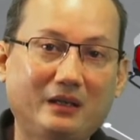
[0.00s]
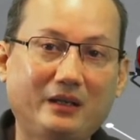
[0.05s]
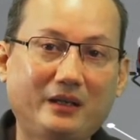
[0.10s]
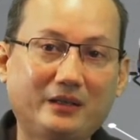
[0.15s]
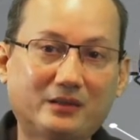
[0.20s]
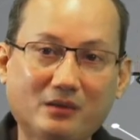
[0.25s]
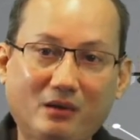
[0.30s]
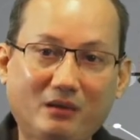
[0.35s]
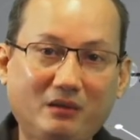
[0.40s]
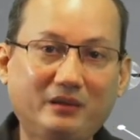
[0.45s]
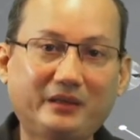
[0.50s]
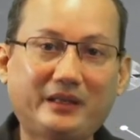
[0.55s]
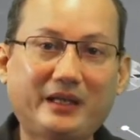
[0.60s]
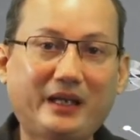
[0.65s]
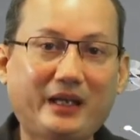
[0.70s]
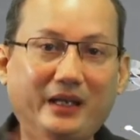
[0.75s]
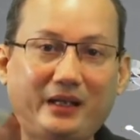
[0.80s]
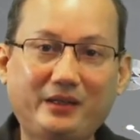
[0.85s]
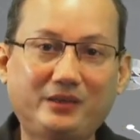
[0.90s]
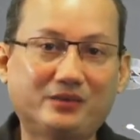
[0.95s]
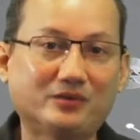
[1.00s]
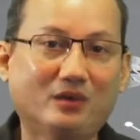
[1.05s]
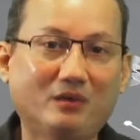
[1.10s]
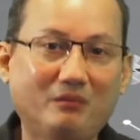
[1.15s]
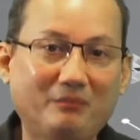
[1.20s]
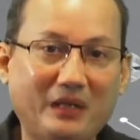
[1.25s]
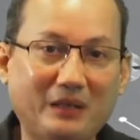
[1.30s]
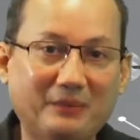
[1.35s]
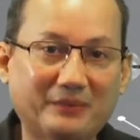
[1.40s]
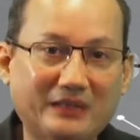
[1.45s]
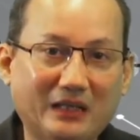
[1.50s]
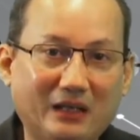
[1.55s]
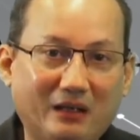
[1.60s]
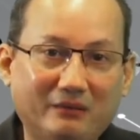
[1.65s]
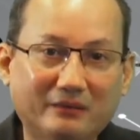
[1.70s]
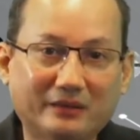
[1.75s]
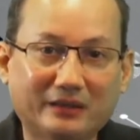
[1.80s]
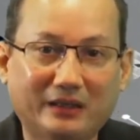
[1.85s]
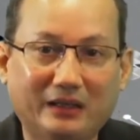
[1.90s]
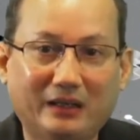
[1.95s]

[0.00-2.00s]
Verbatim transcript: It's all there, it's all mapped out.